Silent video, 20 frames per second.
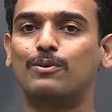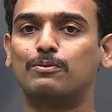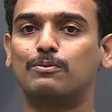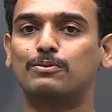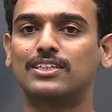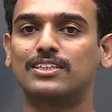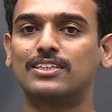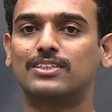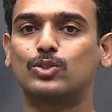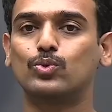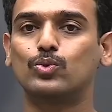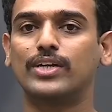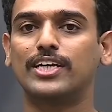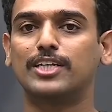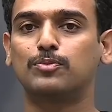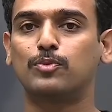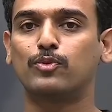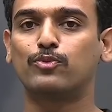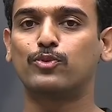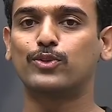just 2 days
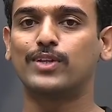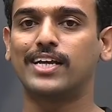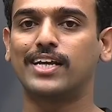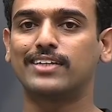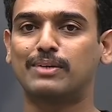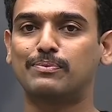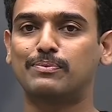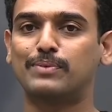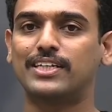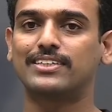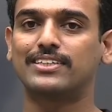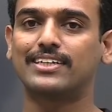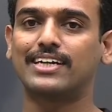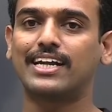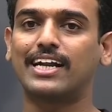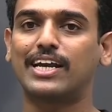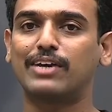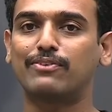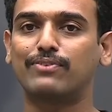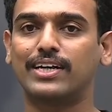before the examination
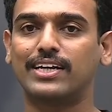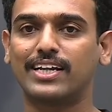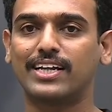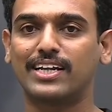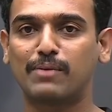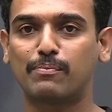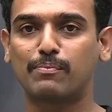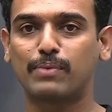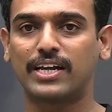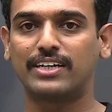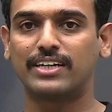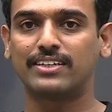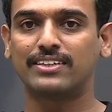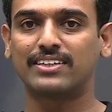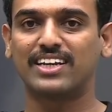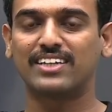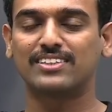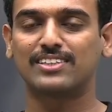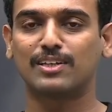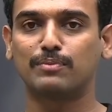and I went and applied in the
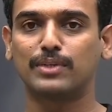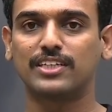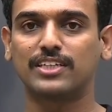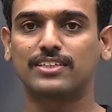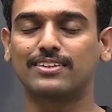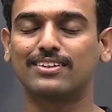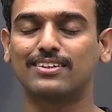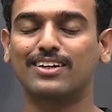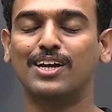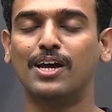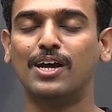examination.